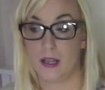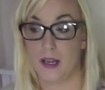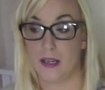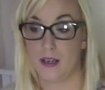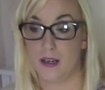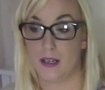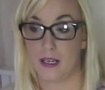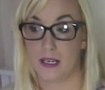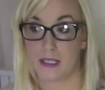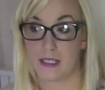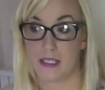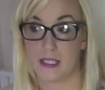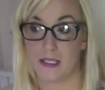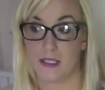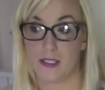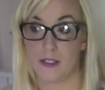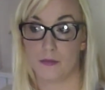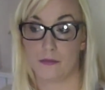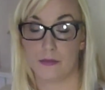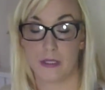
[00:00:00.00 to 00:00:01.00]
I got access
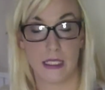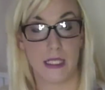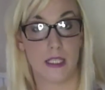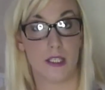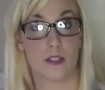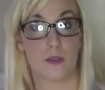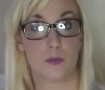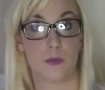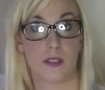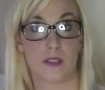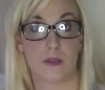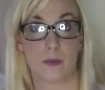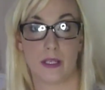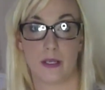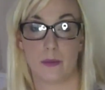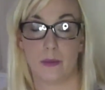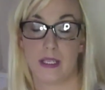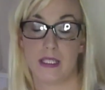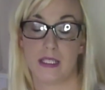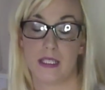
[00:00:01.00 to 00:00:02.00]
to really good ones when I
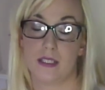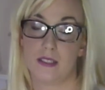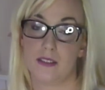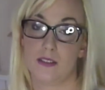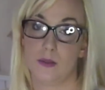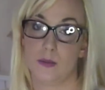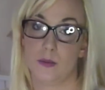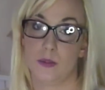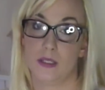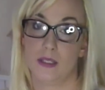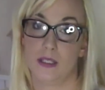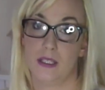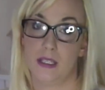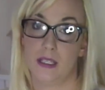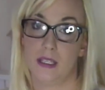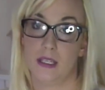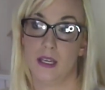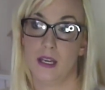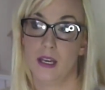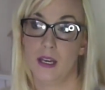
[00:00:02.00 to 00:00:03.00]
went into
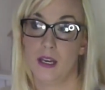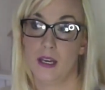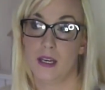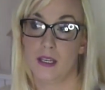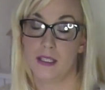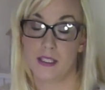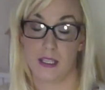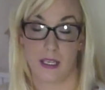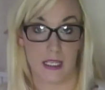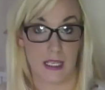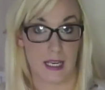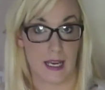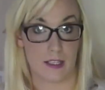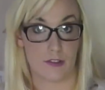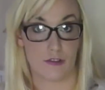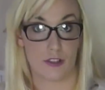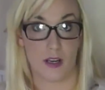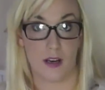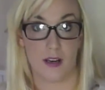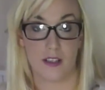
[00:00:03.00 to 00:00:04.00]
the
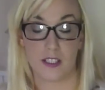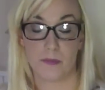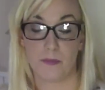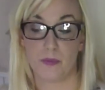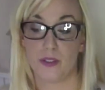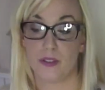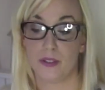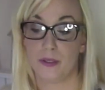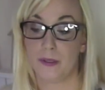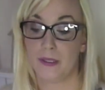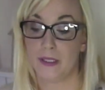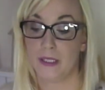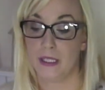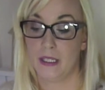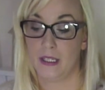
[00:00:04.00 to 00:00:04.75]
psychiatric hospital.